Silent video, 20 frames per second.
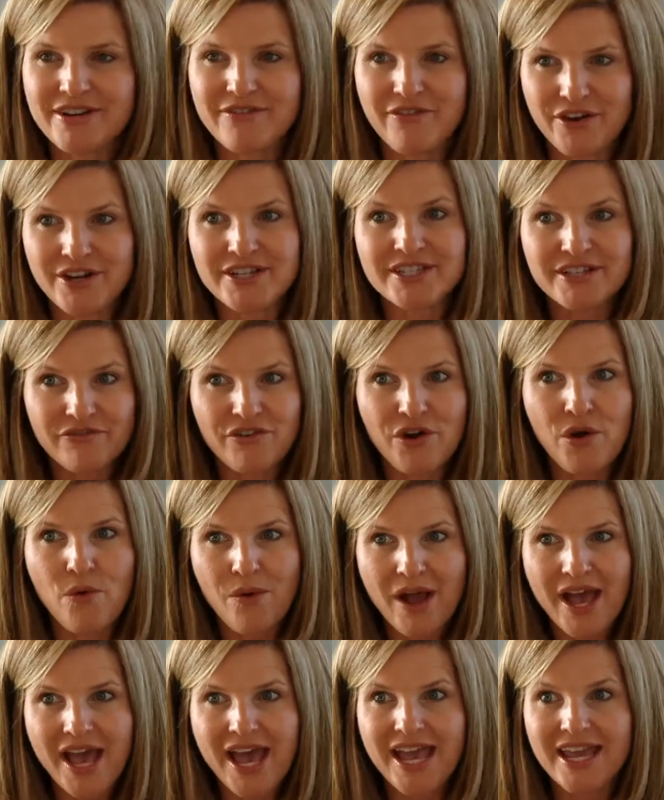very different
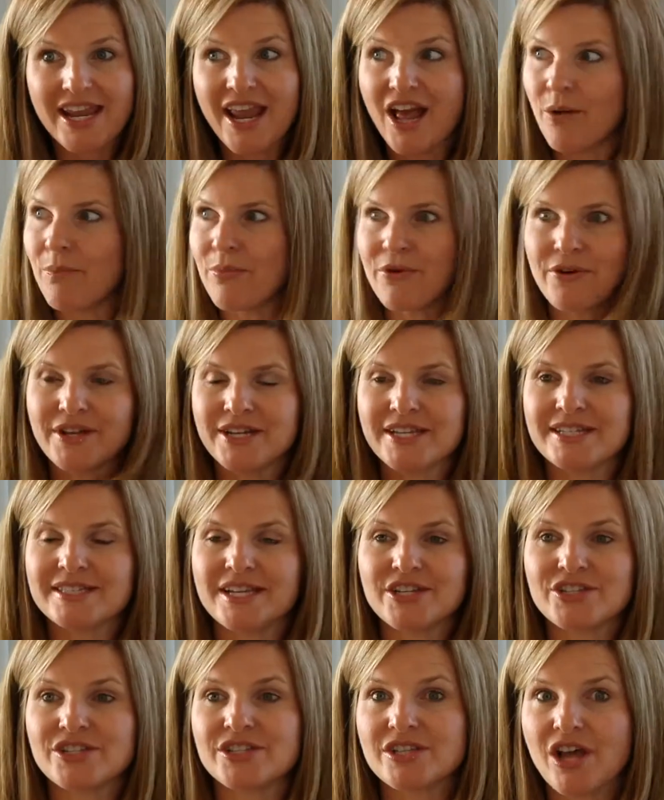way and help
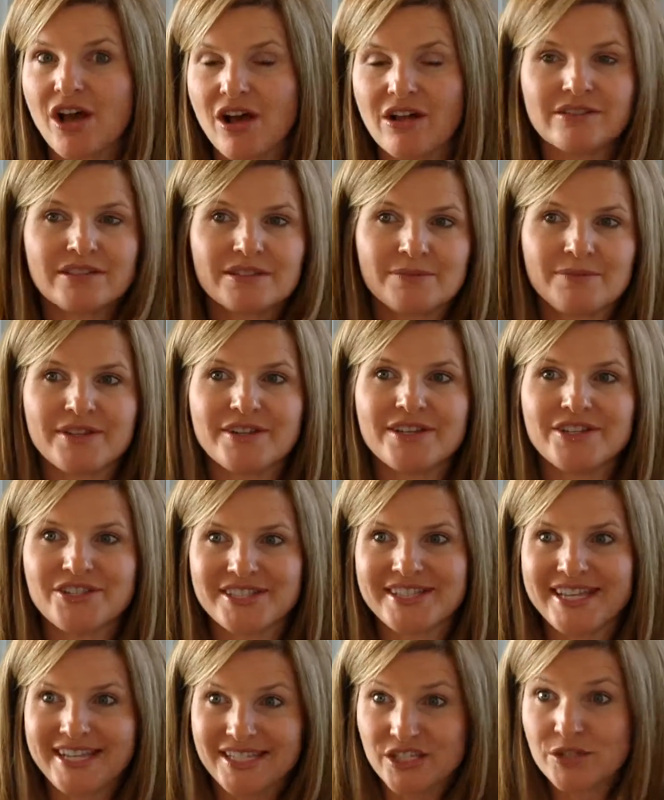organizations ultimately
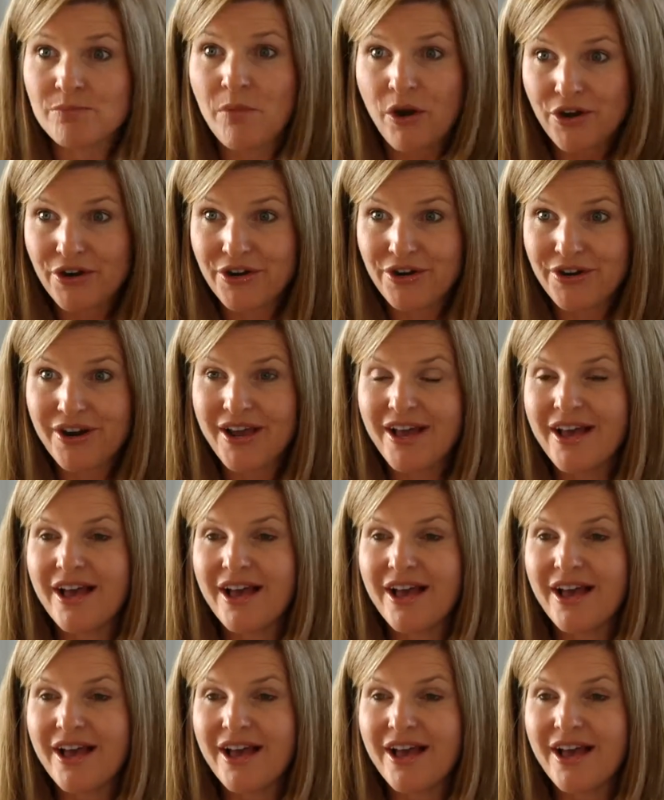just get smarter